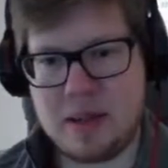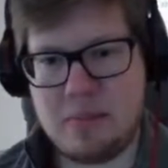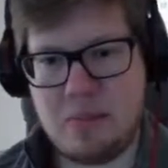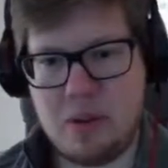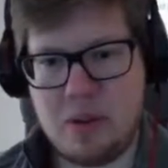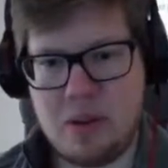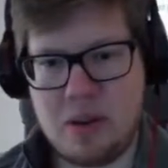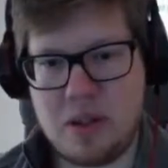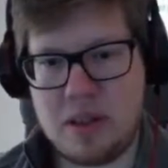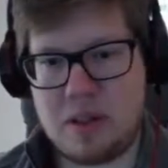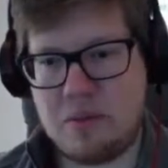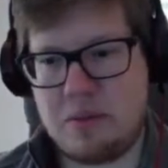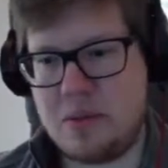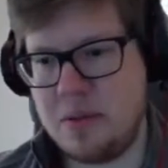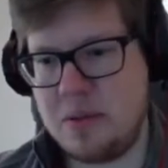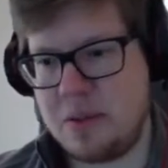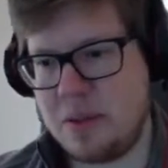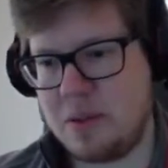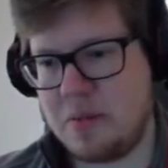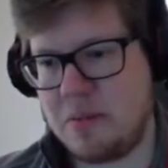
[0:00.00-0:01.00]
more in the
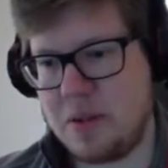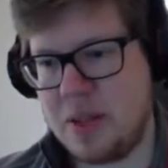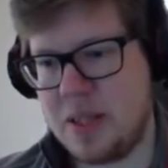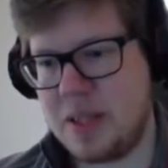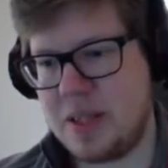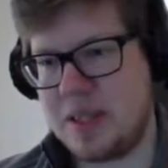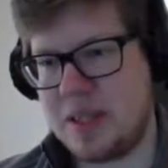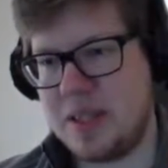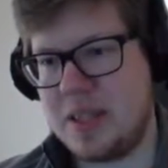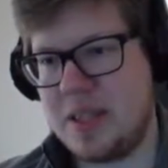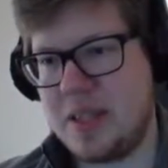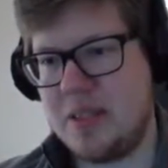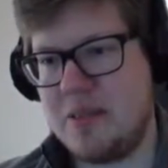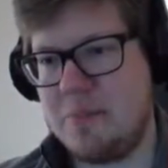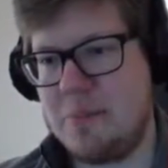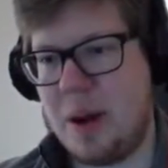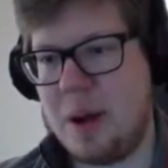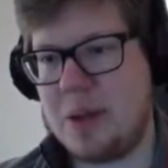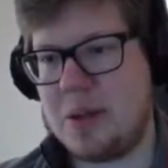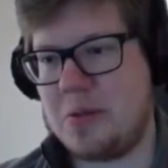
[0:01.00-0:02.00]
future with this uh,
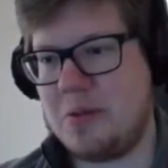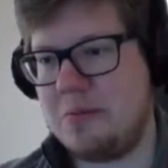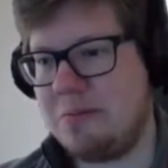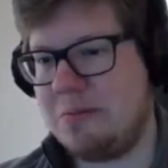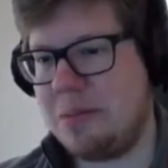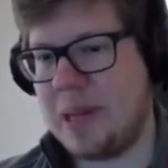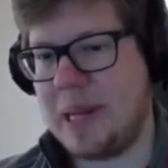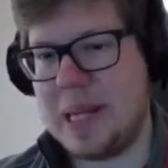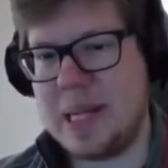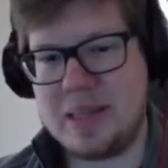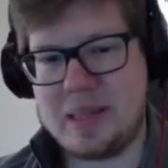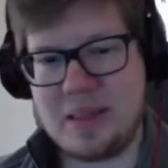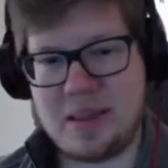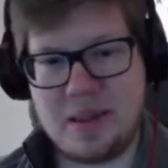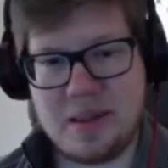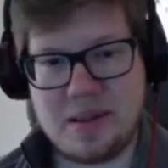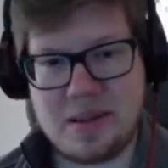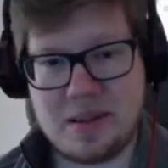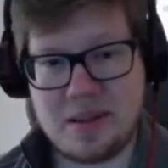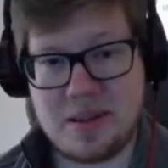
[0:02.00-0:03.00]
mushroom place,
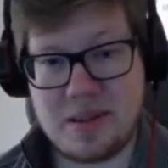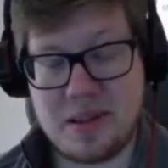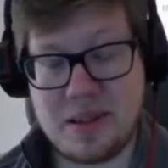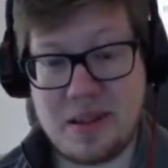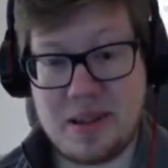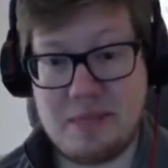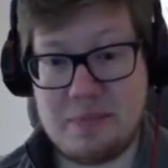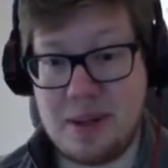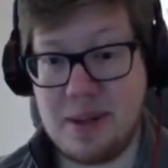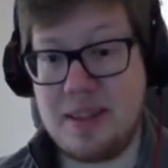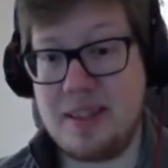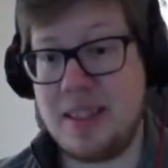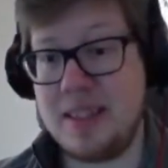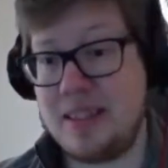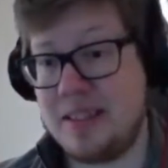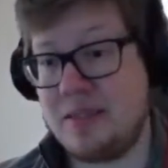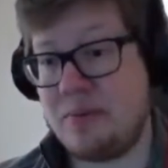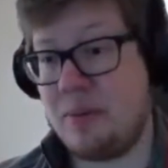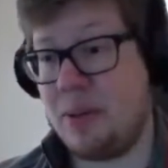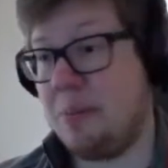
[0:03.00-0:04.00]
because uh, apparently
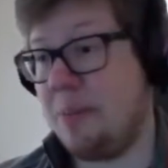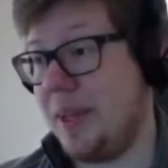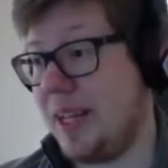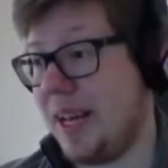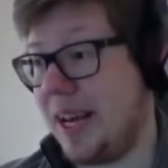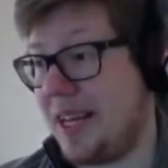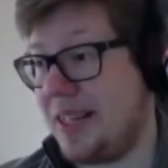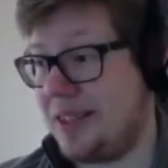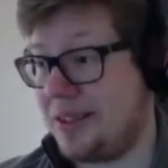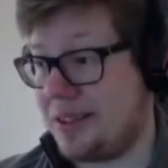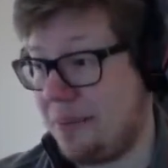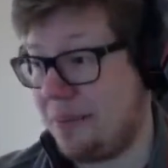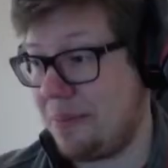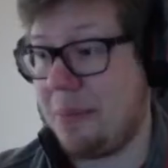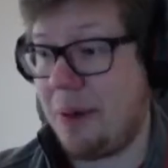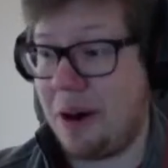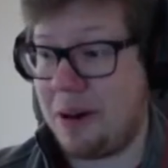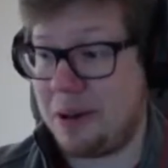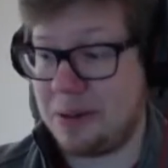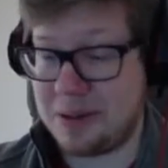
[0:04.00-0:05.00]
this would be like Super
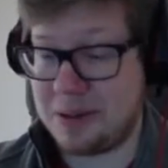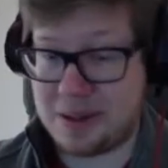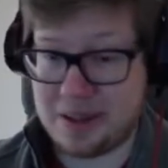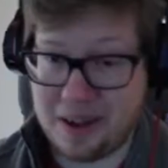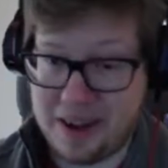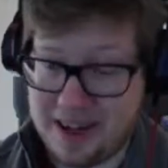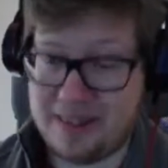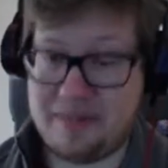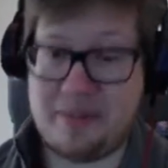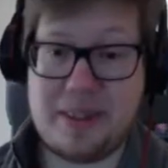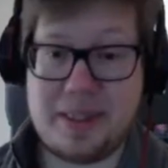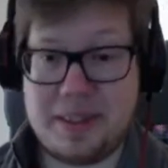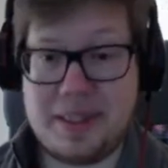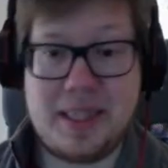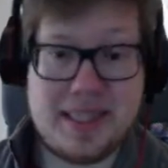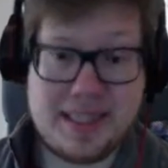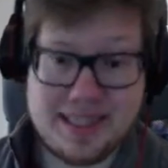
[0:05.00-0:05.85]
Mario's heaven.